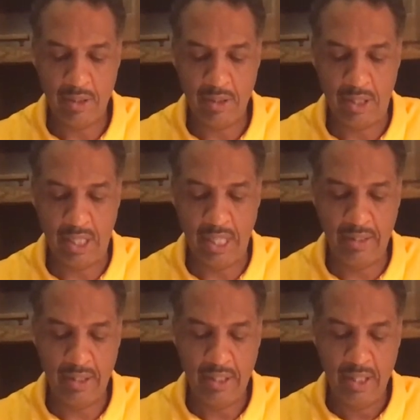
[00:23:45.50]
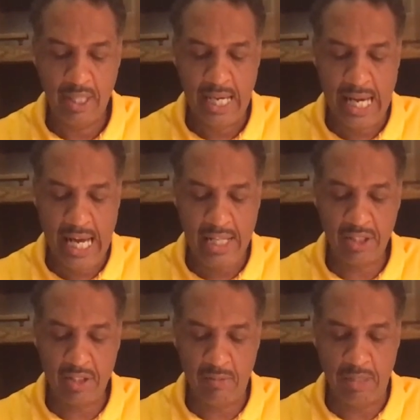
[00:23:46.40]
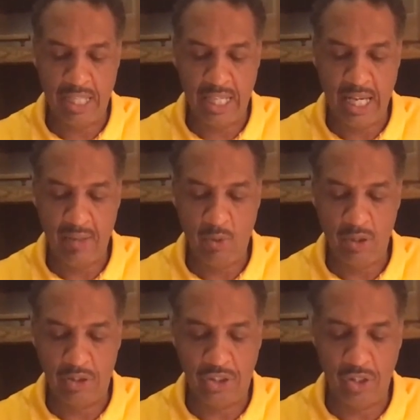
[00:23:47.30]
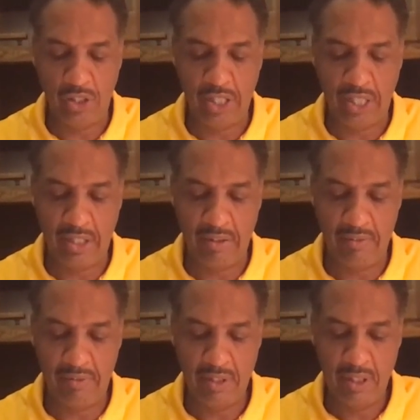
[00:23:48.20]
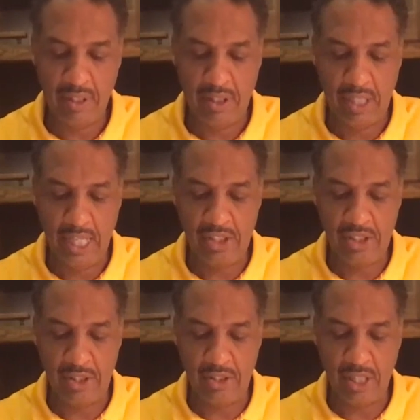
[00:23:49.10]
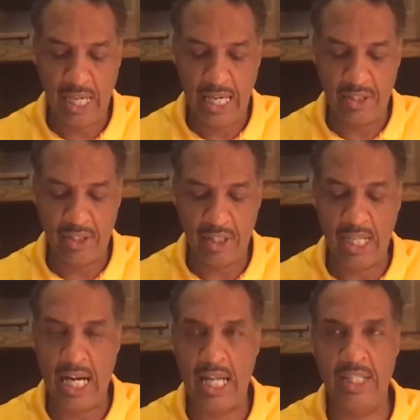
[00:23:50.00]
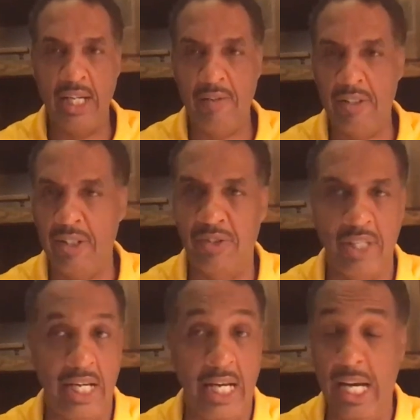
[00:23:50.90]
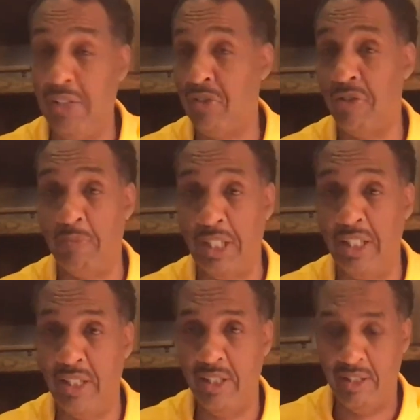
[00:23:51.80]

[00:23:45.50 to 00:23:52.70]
See that? Ask of me, and I will surely give the nations as thine inheritance. Ask of me.